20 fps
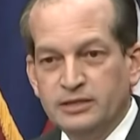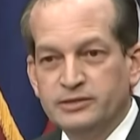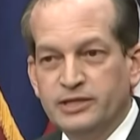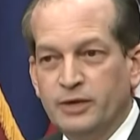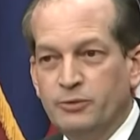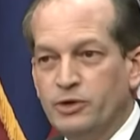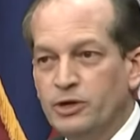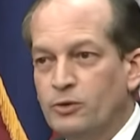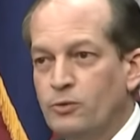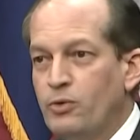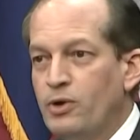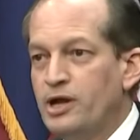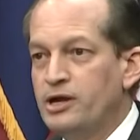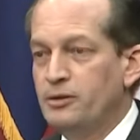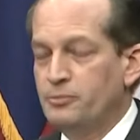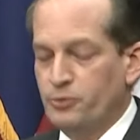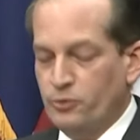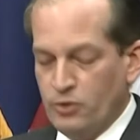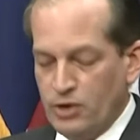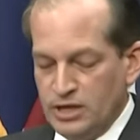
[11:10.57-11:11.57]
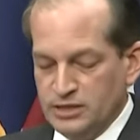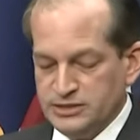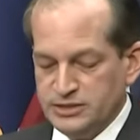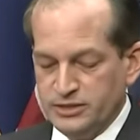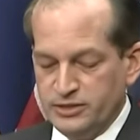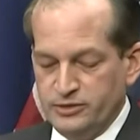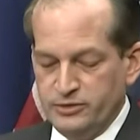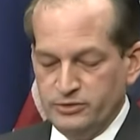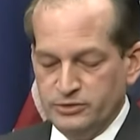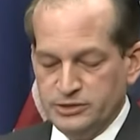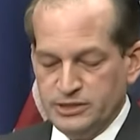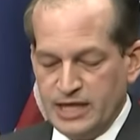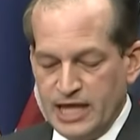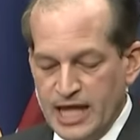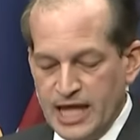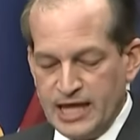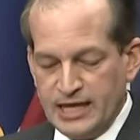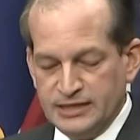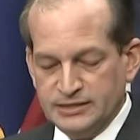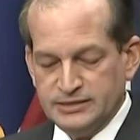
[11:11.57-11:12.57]
They require a prosecutor to
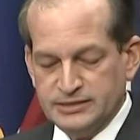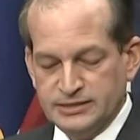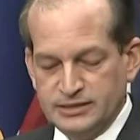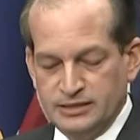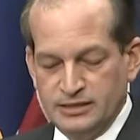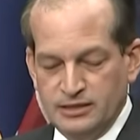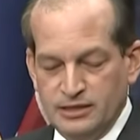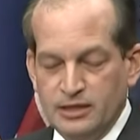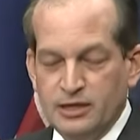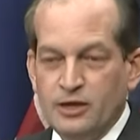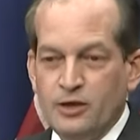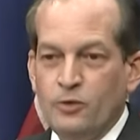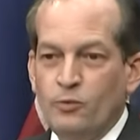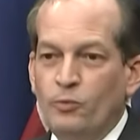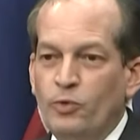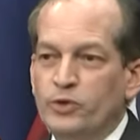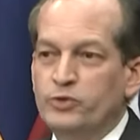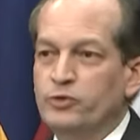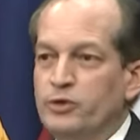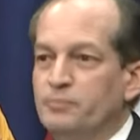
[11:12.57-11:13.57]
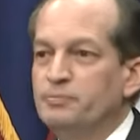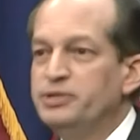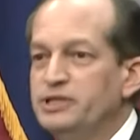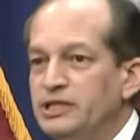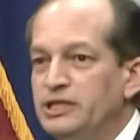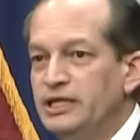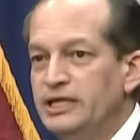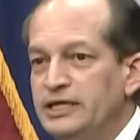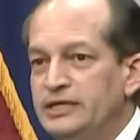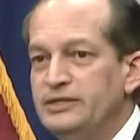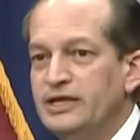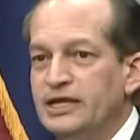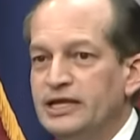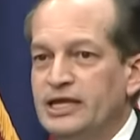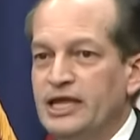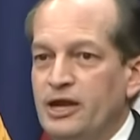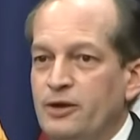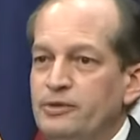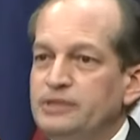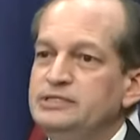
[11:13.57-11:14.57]
ask whether a plea that
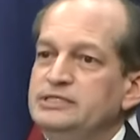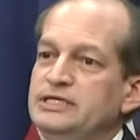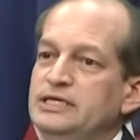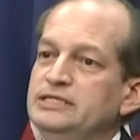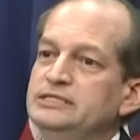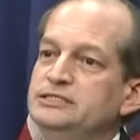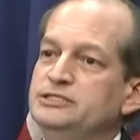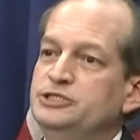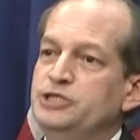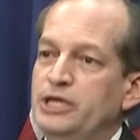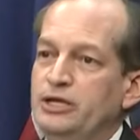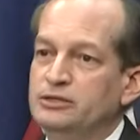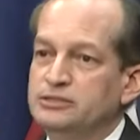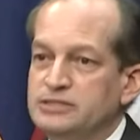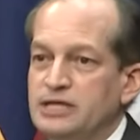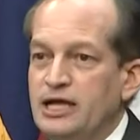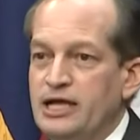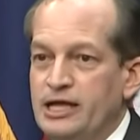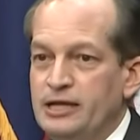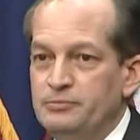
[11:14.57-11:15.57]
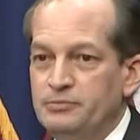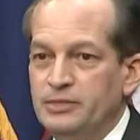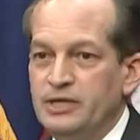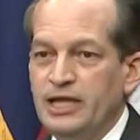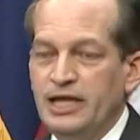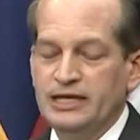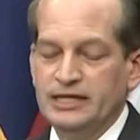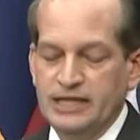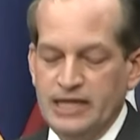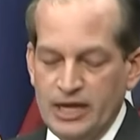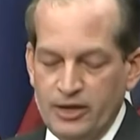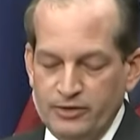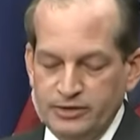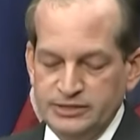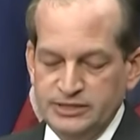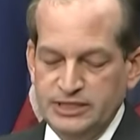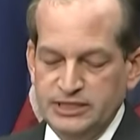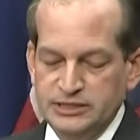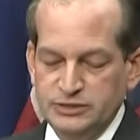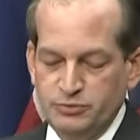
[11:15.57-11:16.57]
guarantees jail time and
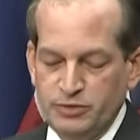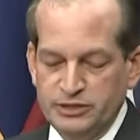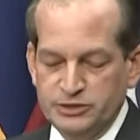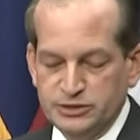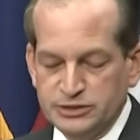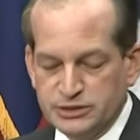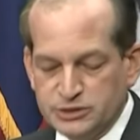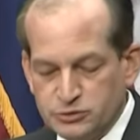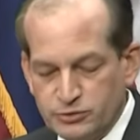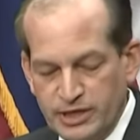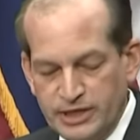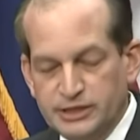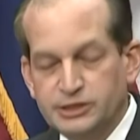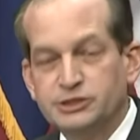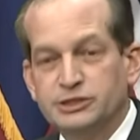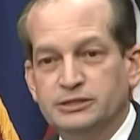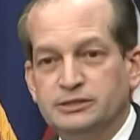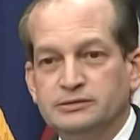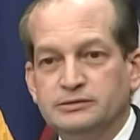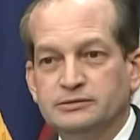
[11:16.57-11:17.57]
guarantees registration,